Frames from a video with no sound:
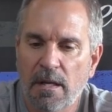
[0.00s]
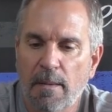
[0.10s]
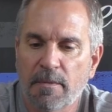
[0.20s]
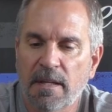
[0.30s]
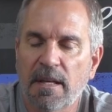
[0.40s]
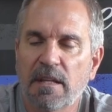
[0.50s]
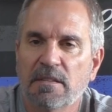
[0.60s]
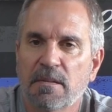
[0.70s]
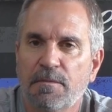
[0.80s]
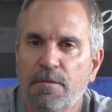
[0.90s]
I'm gonna get you
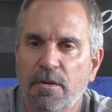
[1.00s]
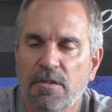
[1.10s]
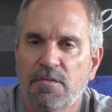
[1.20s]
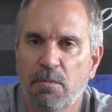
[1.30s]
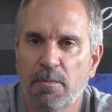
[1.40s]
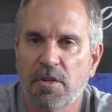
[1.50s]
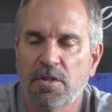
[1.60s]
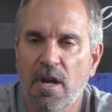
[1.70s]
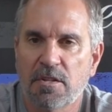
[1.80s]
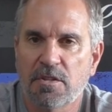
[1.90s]
some footage from the
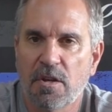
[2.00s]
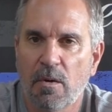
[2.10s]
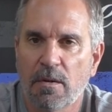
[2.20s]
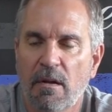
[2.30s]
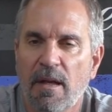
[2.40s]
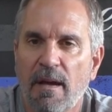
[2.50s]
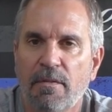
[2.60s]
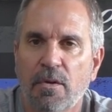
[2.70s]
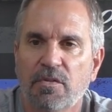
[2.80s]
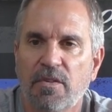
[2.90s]
SHOT Show, and I'll have
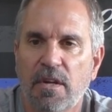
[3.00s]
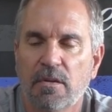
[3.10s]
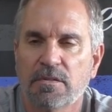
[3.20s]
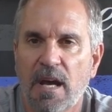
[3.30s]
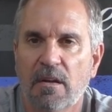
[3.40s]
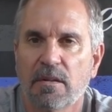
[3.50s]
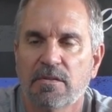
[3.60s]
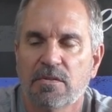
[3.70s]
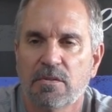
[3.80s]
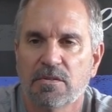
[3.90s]
those videos out
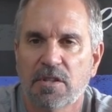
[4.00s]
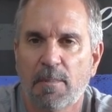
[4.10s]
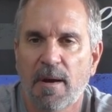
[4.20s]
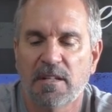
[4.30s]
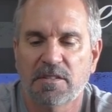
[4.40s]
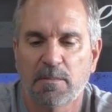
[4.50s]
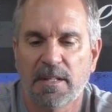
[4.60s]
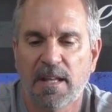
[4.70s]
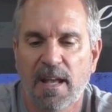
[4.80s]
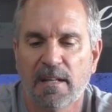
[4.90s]
as soon as I
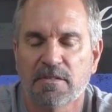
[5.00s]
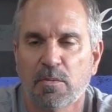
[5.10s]
possibly can.